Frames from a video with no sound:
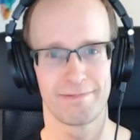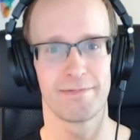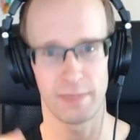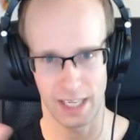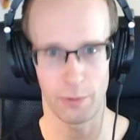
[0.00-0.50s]

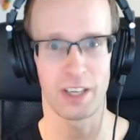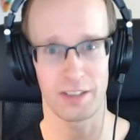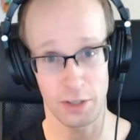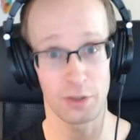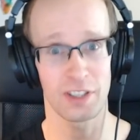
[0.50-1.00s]
there it was,
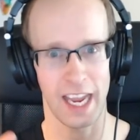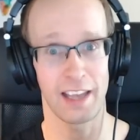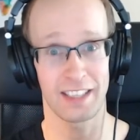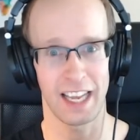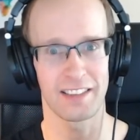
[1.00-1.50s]
you say a
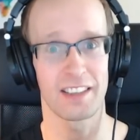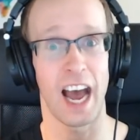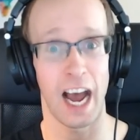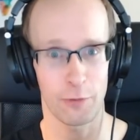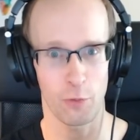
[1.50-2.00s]
sentence
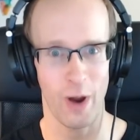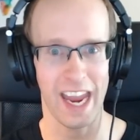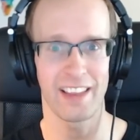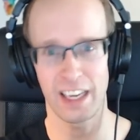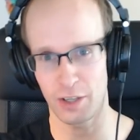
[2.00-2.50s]
halfway
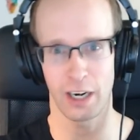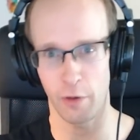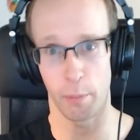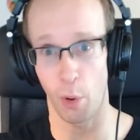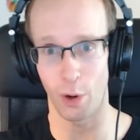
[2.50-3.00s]
and then you kind of
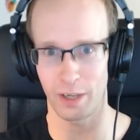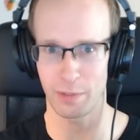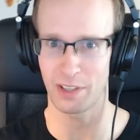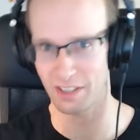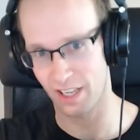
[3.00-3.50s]
abort it
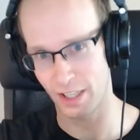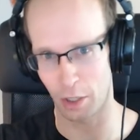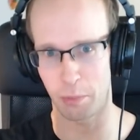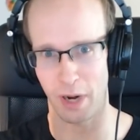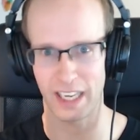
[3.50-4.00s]
because your
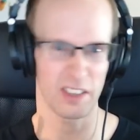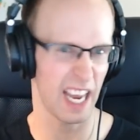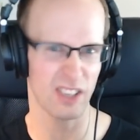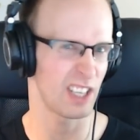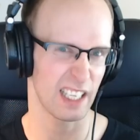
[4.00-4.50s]
brain goes,
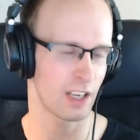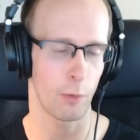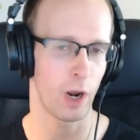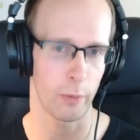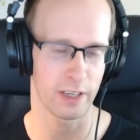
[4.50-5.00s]
actually, that's not
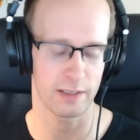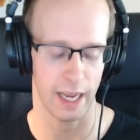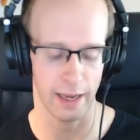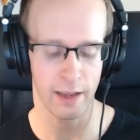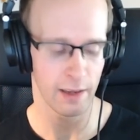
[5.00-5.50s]
what I want to
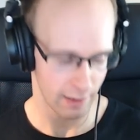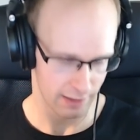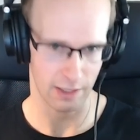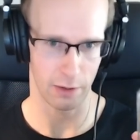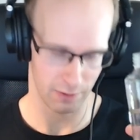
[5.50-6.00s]
say.
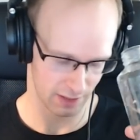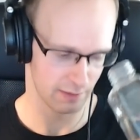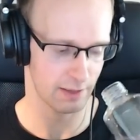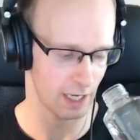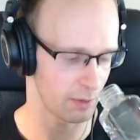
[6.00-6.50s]
So just
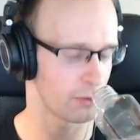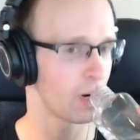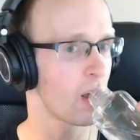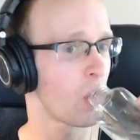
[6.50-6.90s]
get a bit of water.